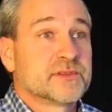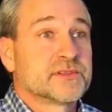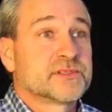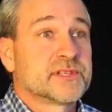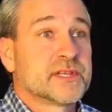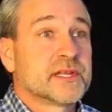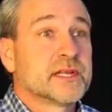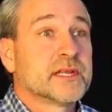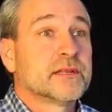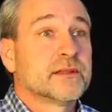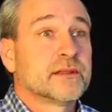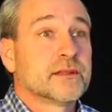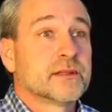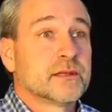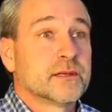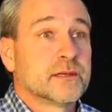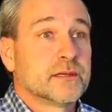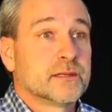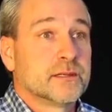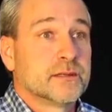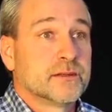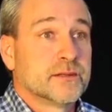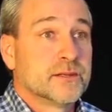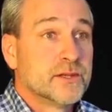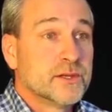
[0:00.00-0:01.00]
you seen
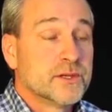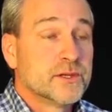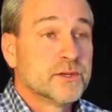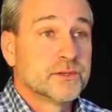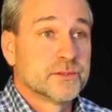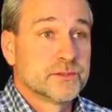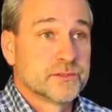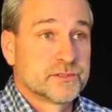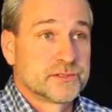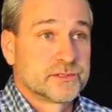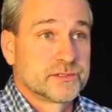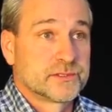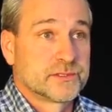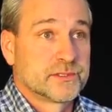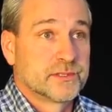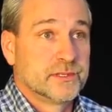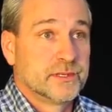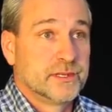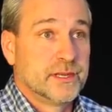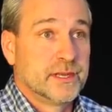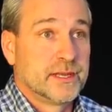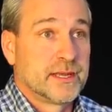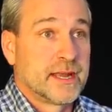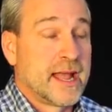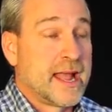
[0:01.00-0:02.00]
the news?"
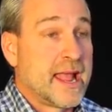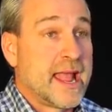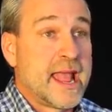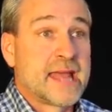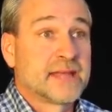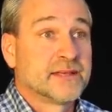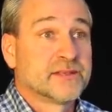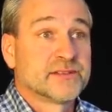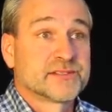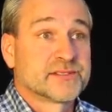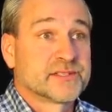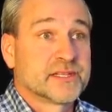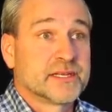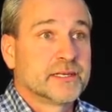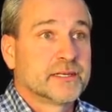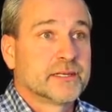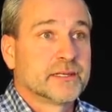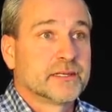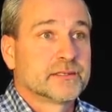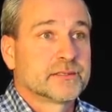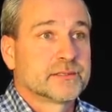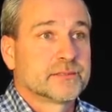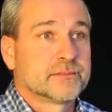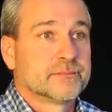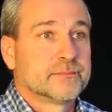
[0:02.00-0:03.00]
And I hadn't seen
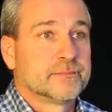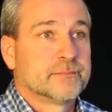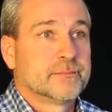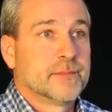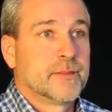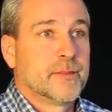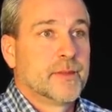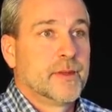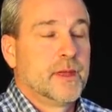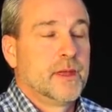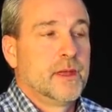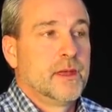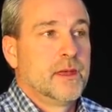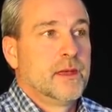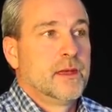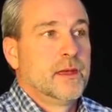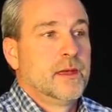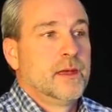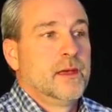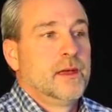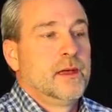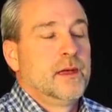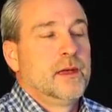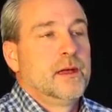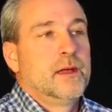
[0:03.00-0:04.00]
it.
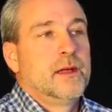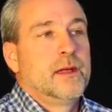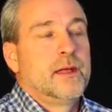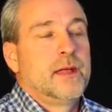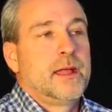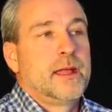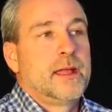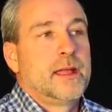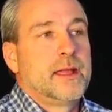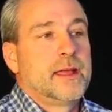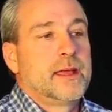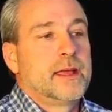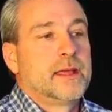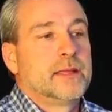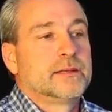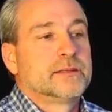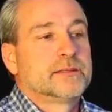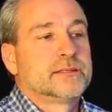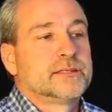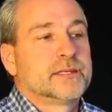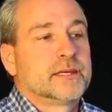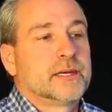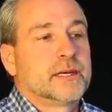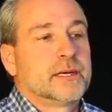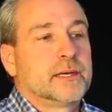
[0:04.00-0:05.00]

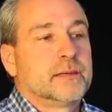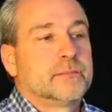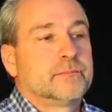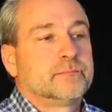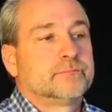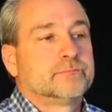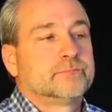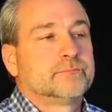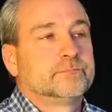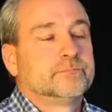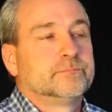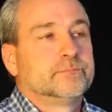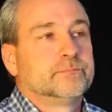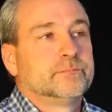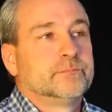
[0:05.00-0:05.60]
And